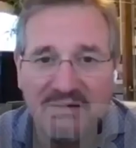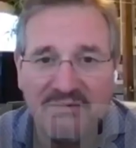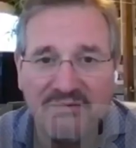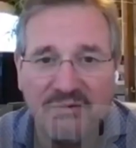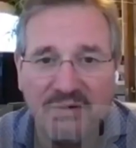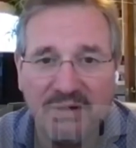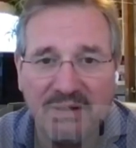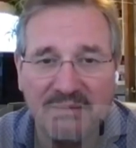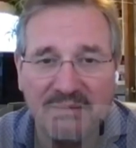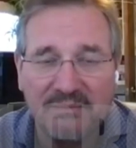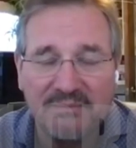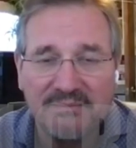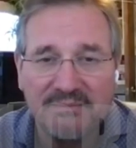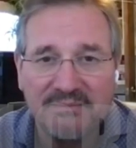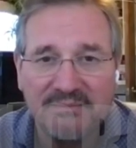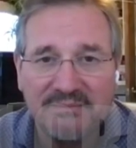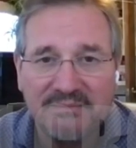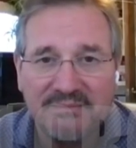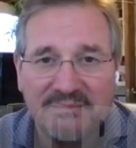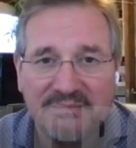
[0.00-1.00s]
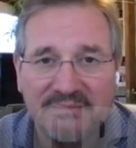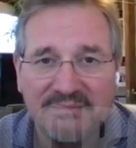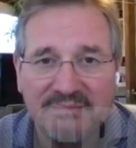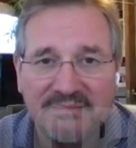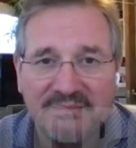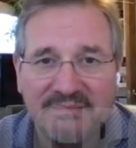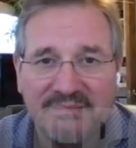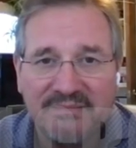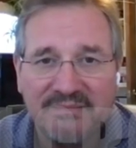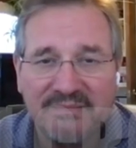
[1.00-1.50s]
freedom.
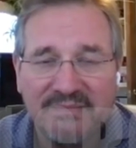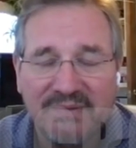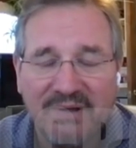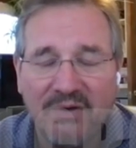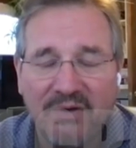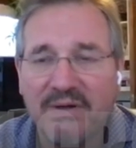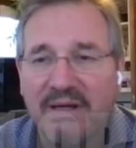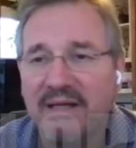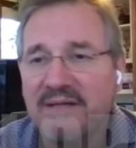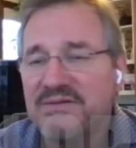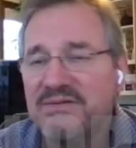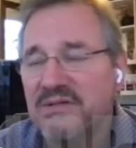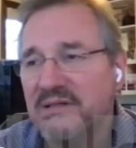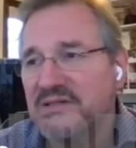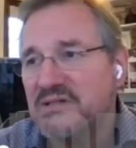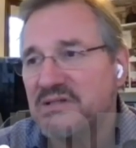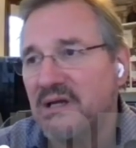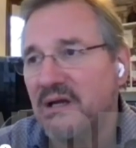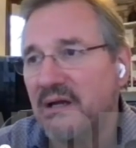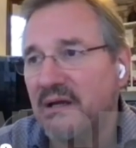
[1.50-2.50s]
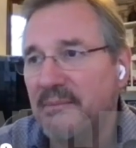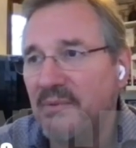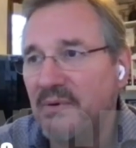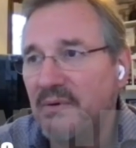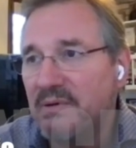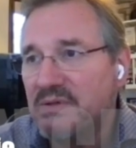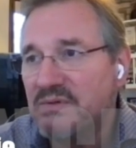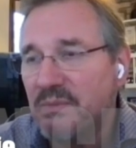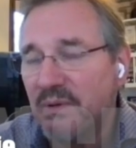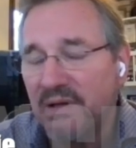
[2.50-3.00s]
Correct. Okay, so let's talk
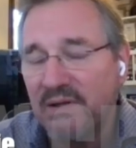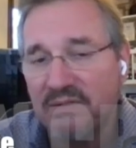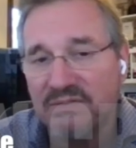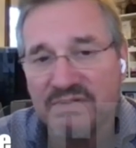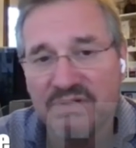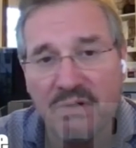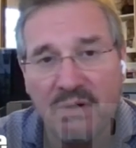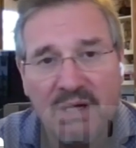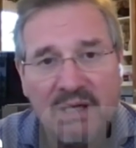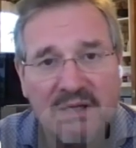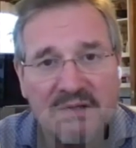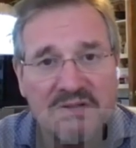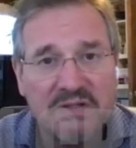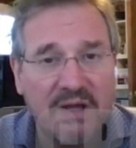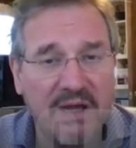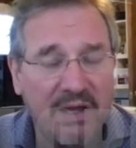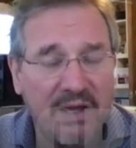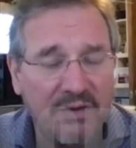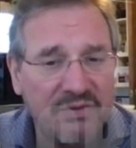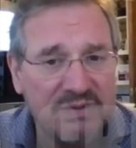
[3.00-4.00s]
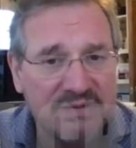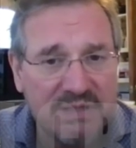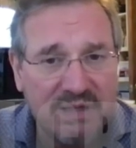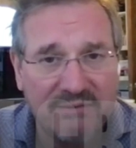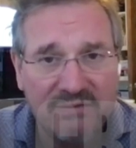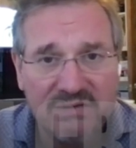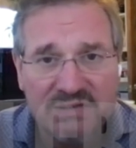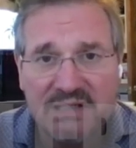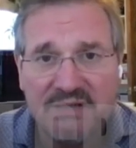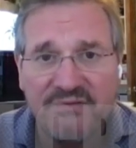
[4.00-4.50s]
about each one of those. So, so health, it's
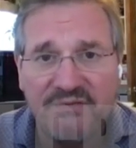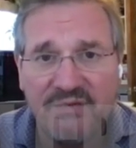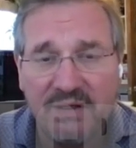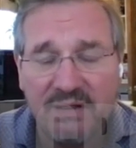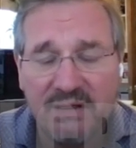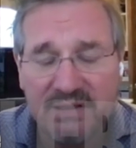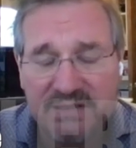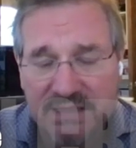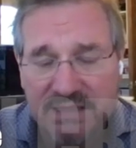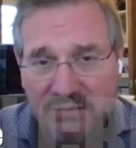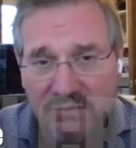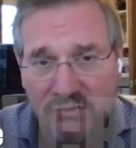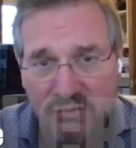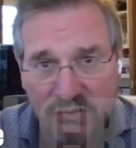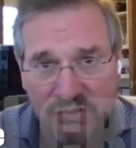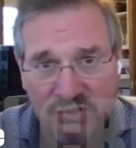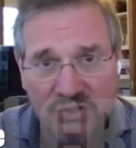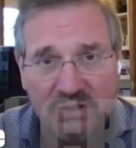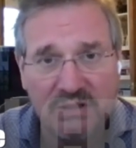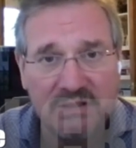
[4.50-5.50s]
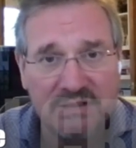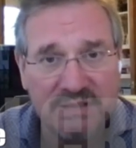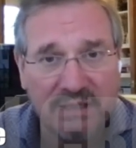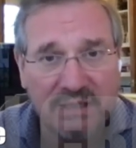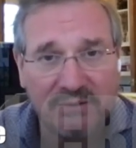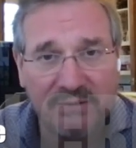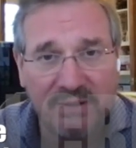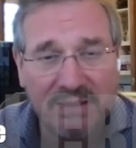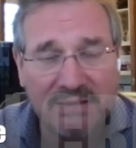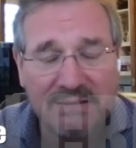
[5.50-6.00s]
obviously fitness and nutrition. Is that
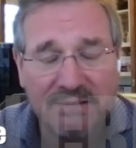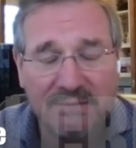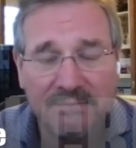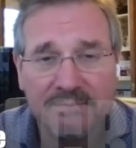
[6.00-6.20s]
correct?